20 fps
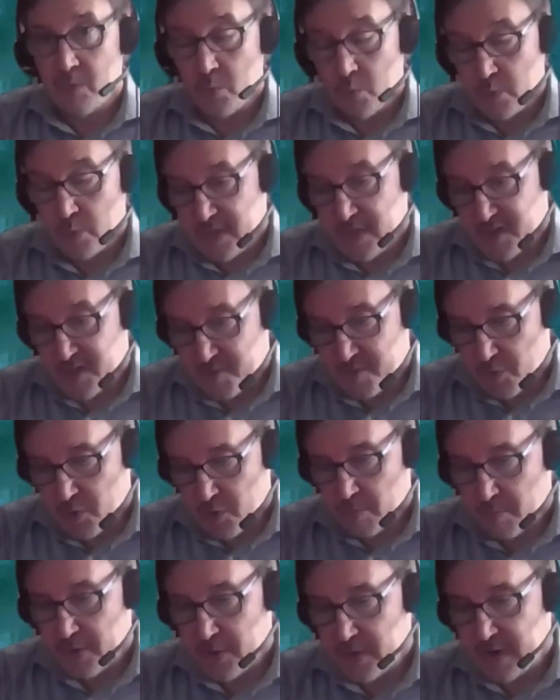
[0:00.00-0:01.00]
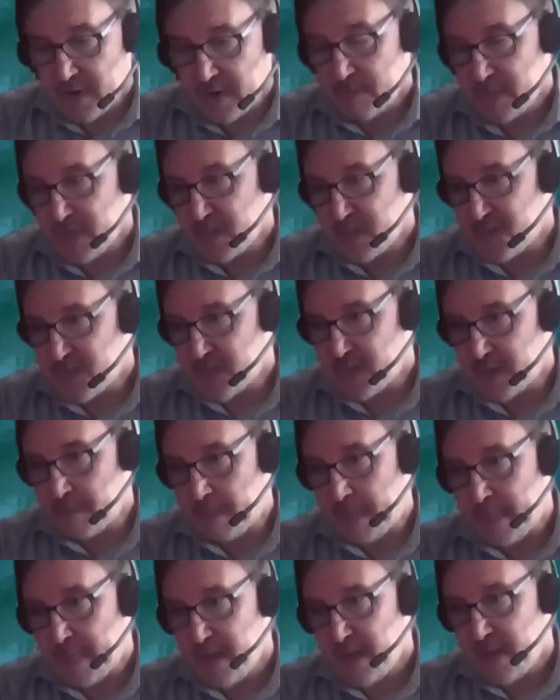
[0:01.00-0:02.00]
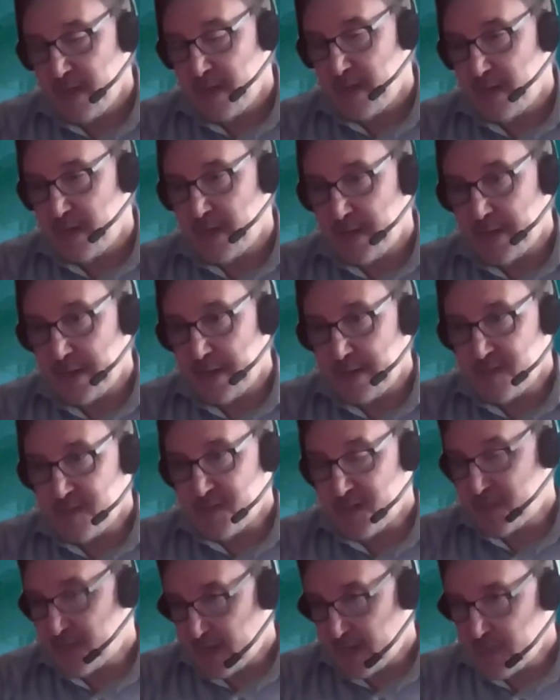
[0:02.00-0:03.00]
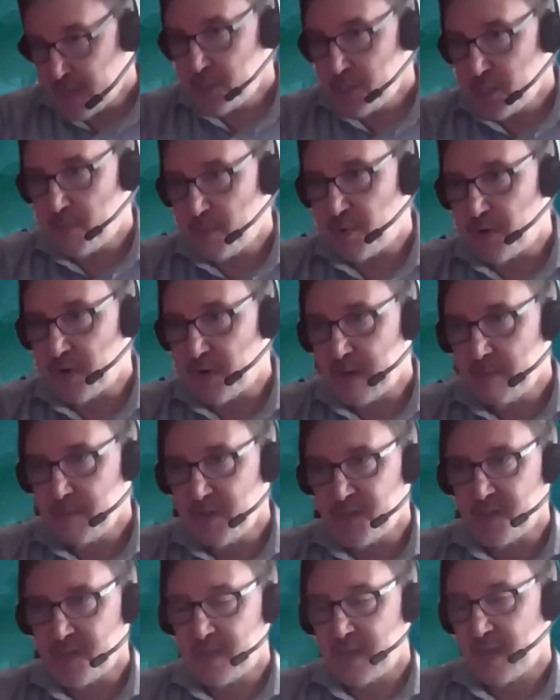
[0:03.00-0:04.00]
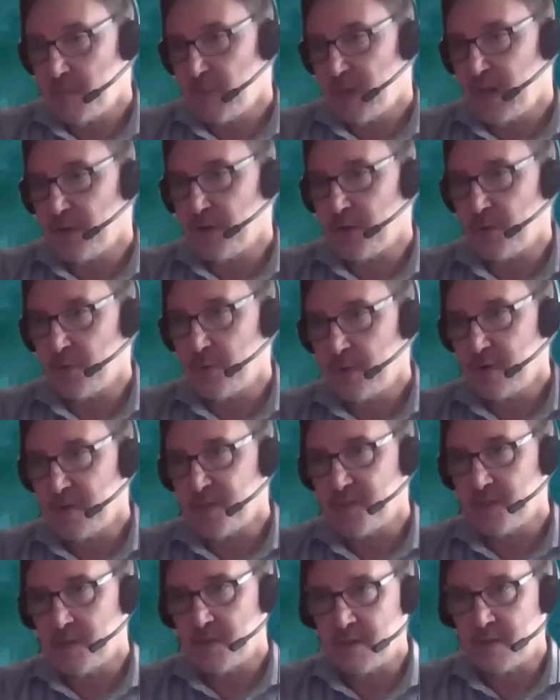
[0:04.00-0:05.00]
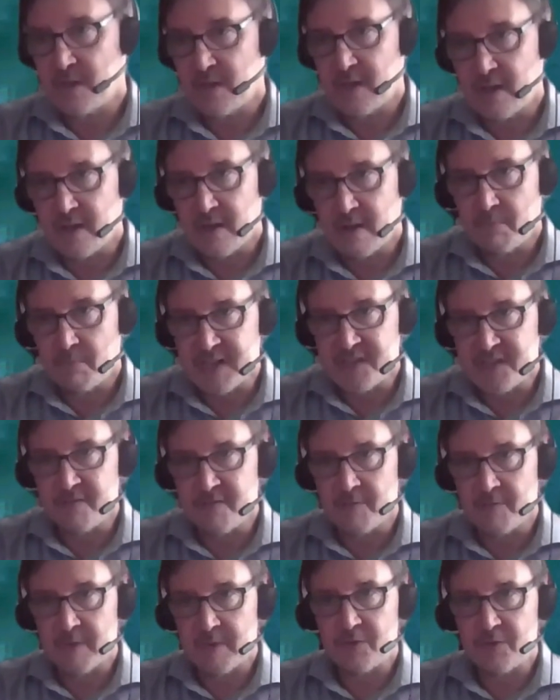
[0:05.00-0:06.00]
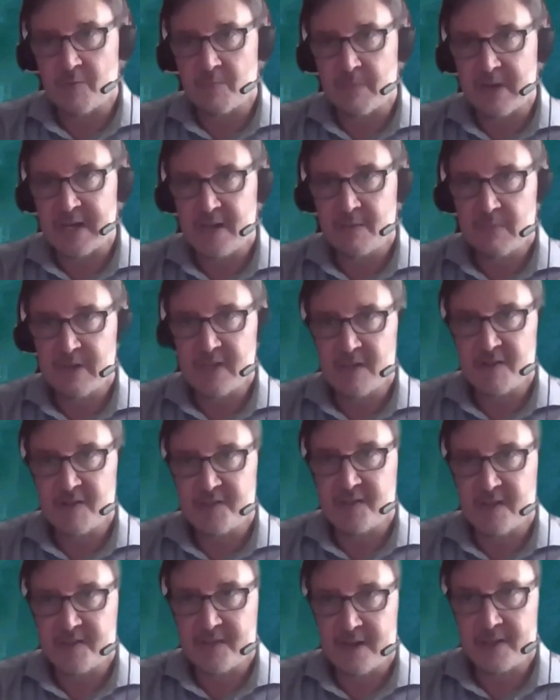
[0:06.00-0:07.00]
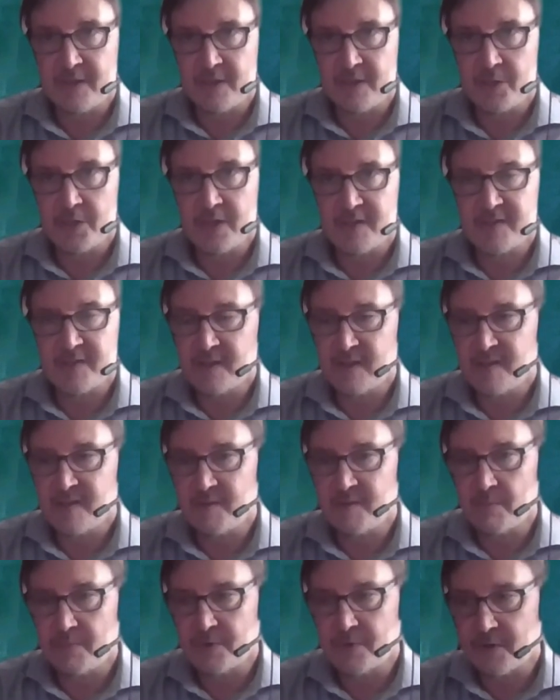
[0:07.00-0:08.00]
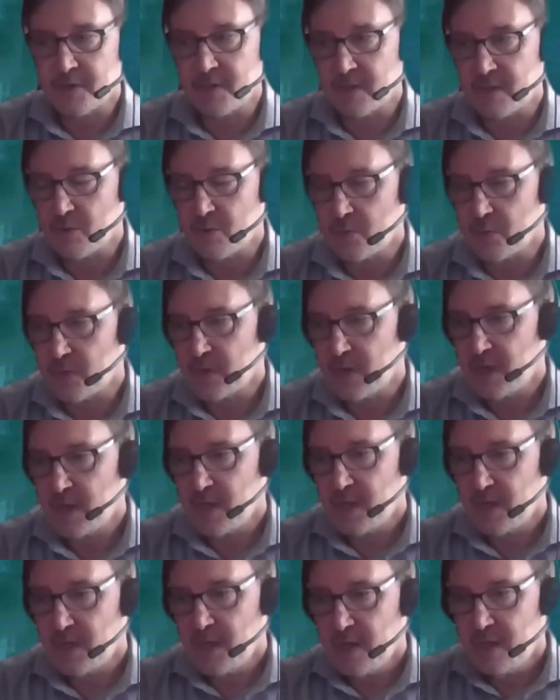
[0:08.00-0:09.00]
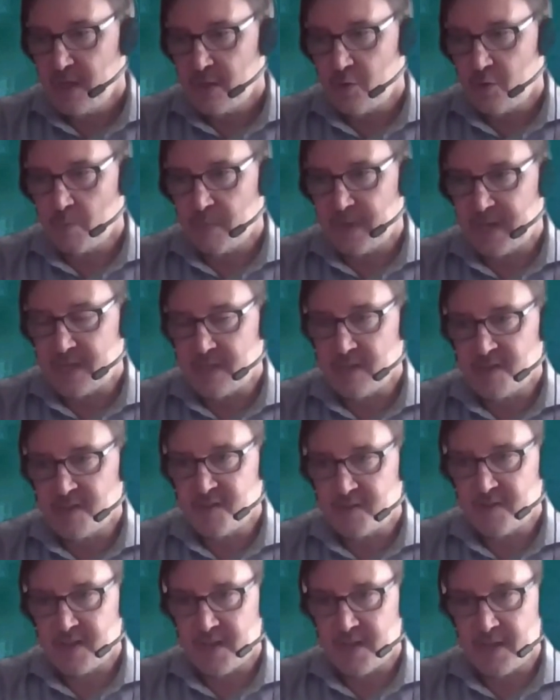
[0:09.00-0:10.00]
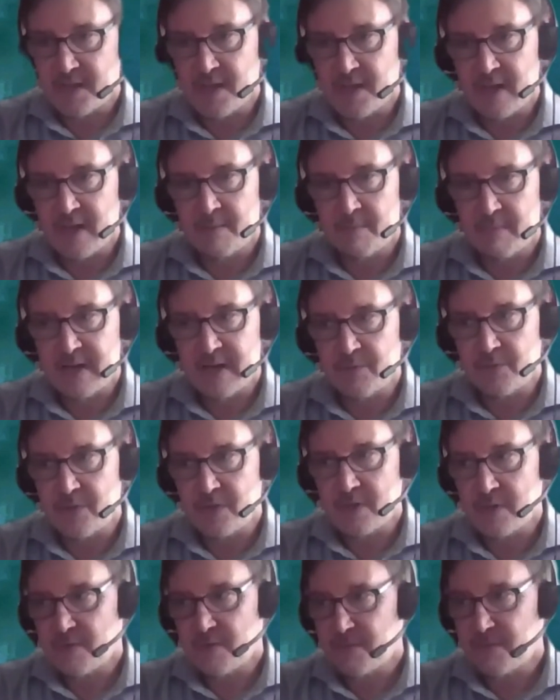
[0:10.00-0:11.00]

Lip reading: with a small program. It's a strategic program. It's a 10 million euro. It's not a massive amount of money, but it's strategic, as it is important to make this amount